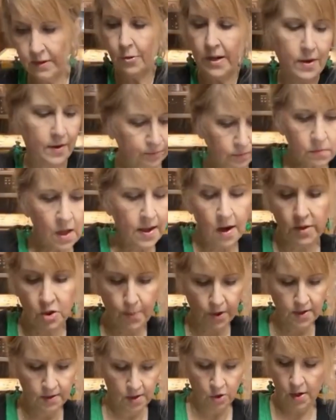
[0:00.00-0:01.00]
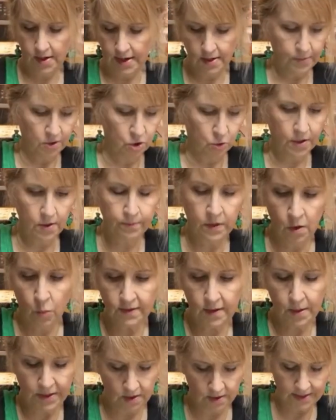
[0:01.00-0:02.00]
paint it, paint
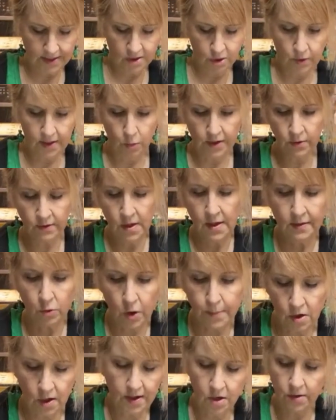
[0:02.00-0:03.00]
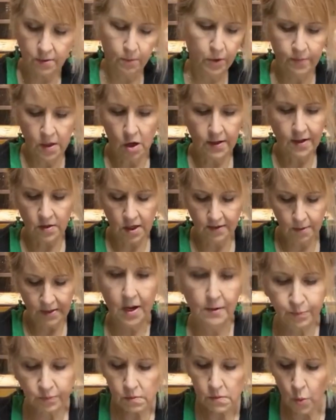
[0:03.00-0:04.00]
both sides, because just like wood, if you
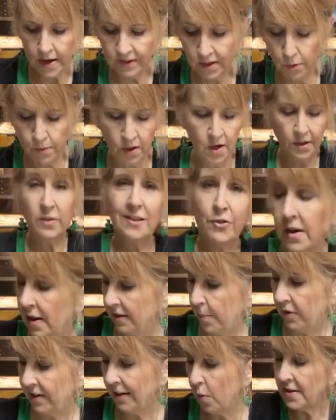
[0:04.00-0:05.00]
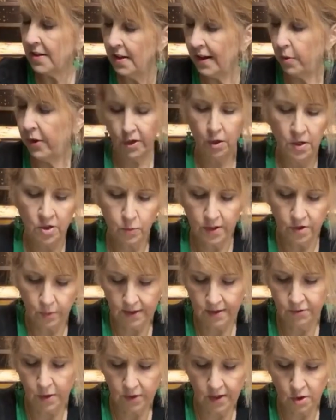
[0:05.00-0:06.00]
just paint one side, it will warp.
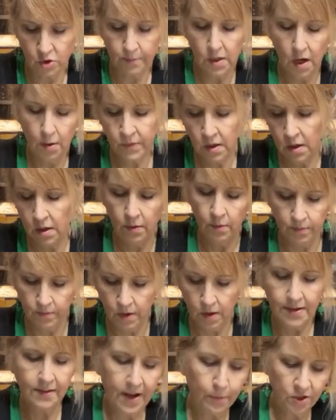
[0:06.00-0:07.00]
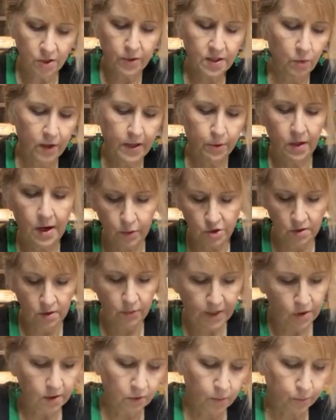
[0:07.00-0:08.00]
It's easy to bend back. You can just
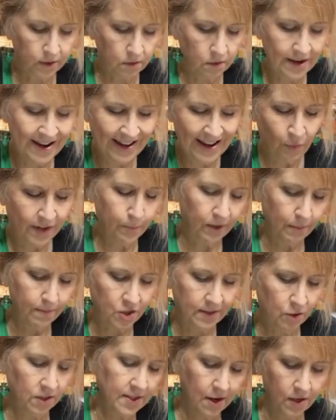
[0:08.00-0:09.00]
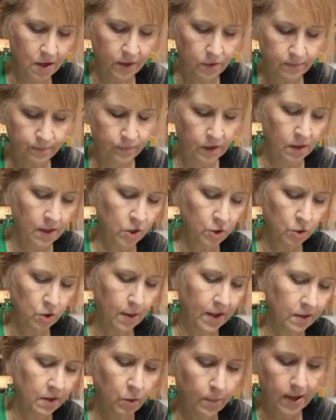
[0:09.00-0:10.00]
sort of put something heavy on it and
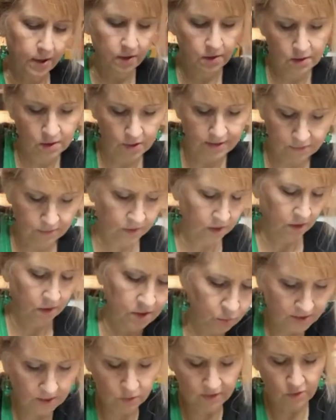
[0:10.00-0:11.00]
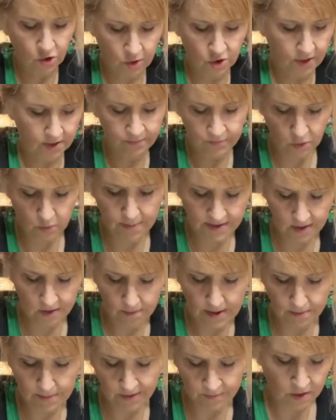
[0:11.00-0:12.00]
straighten it back out.
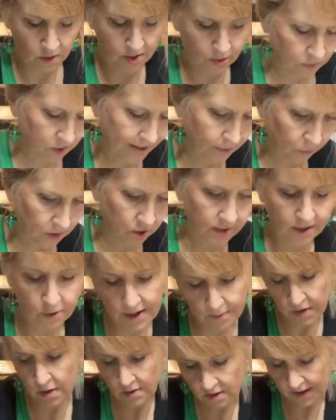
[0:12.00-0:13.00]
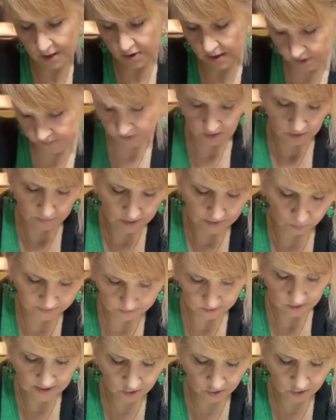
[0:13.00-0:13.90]
Meantime, I have put Mod Podge on